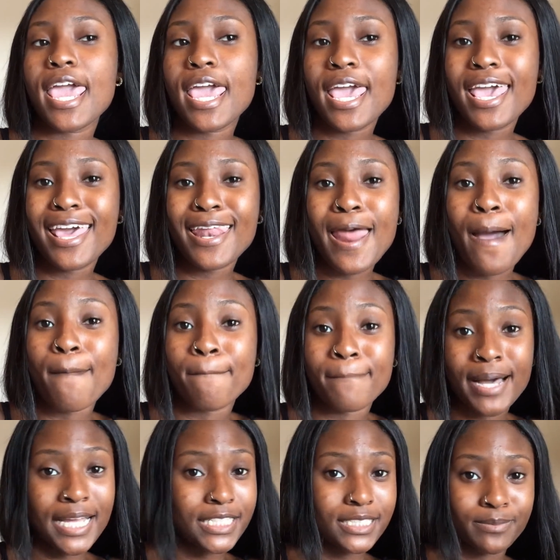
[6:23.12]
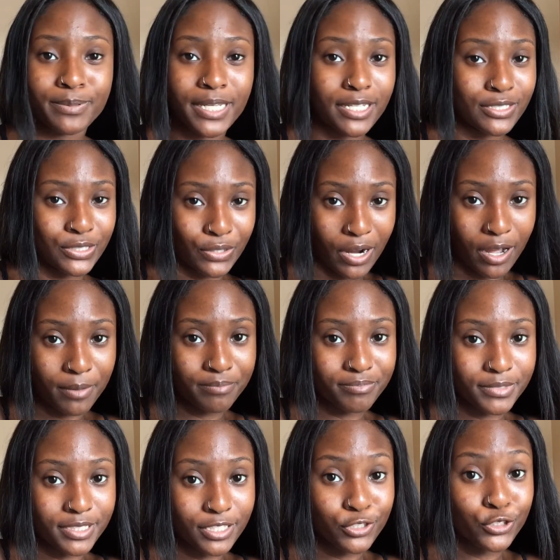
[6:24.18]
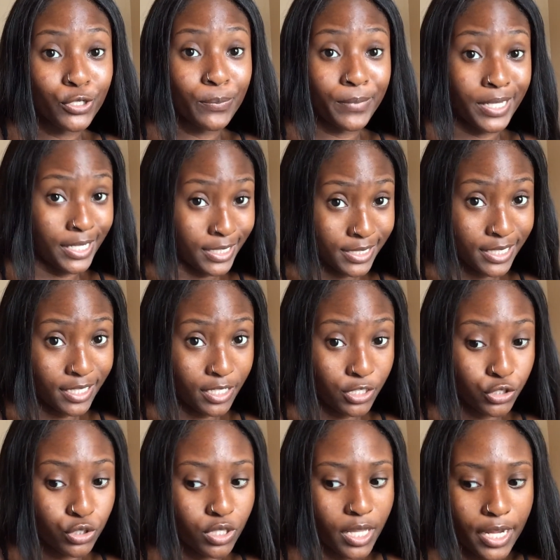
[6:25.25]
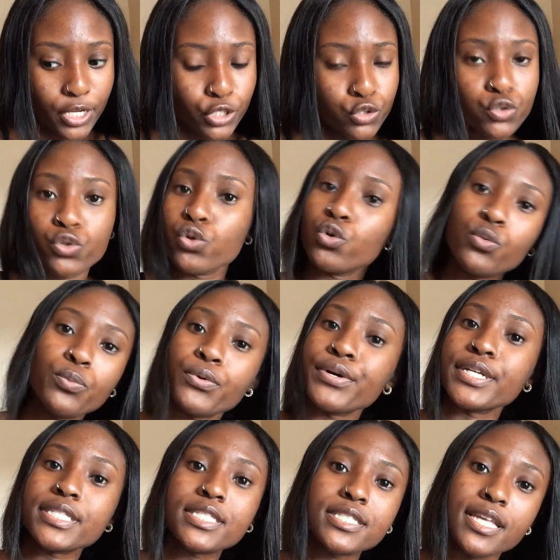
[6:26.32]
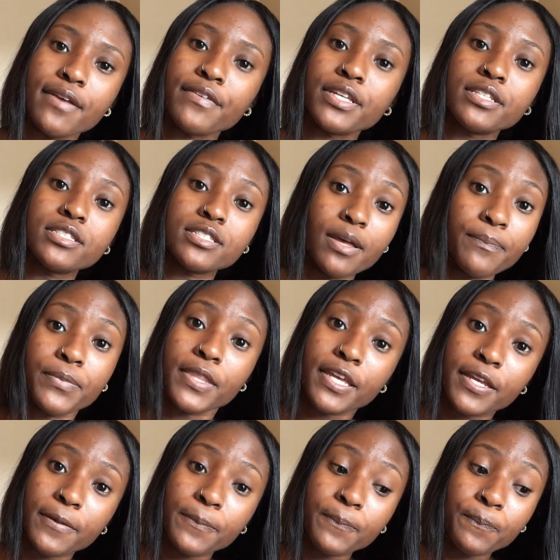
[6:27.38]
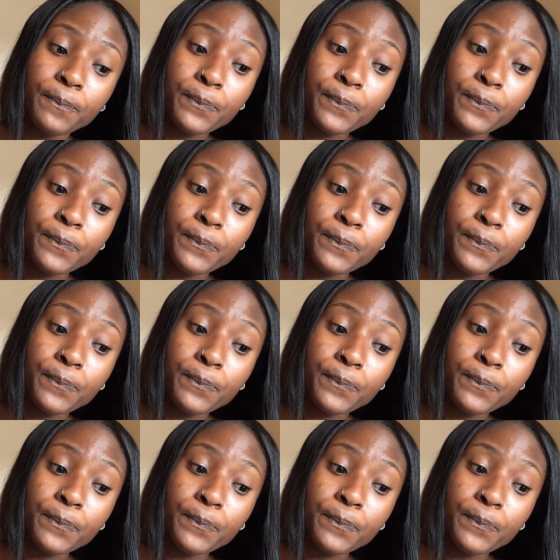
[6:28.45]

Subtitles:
And my GPA dropped tremendously to like a 2.7 something.